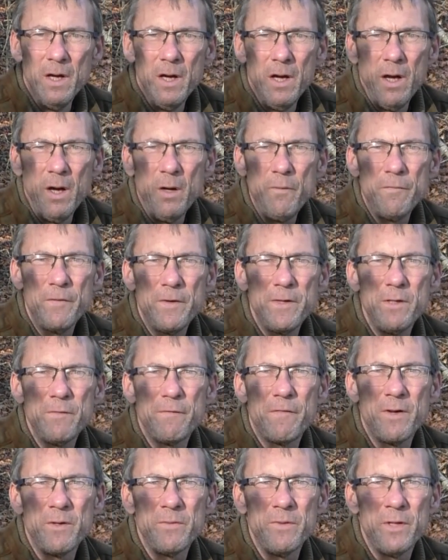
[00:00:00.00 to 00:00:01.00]
Hopefully you
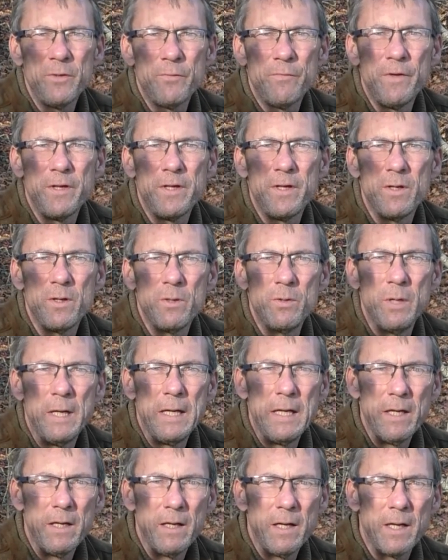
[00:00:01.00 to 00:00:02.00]
found this video
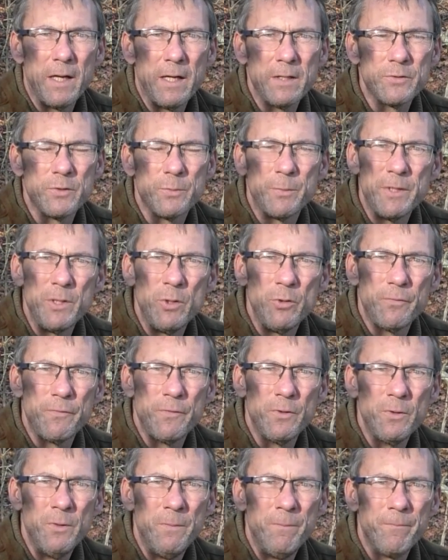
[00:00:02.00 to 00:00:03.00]
to be
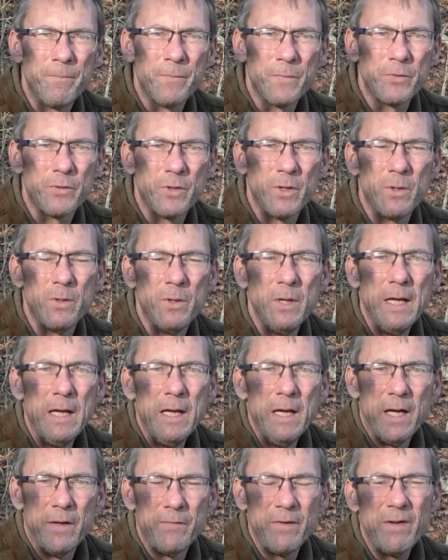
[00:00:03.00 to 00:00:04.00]
useful. So
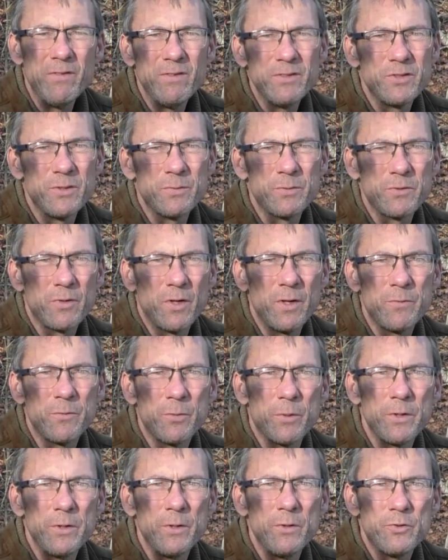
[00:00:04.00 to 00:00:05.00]
if you haven't subscribed
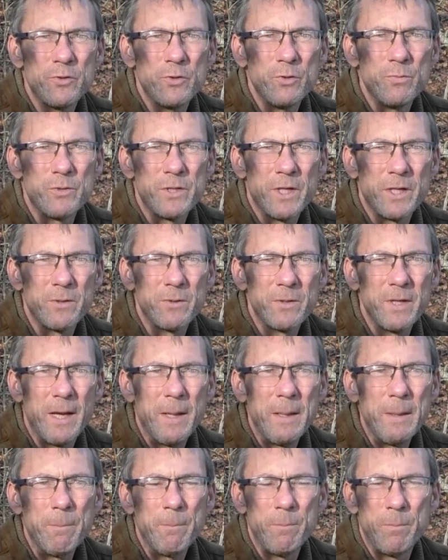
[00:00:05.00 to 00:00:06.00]
to our YouTube channel
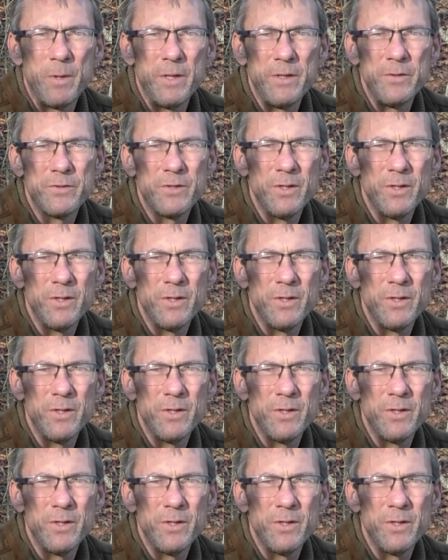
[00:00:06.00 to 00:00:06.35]
yet, please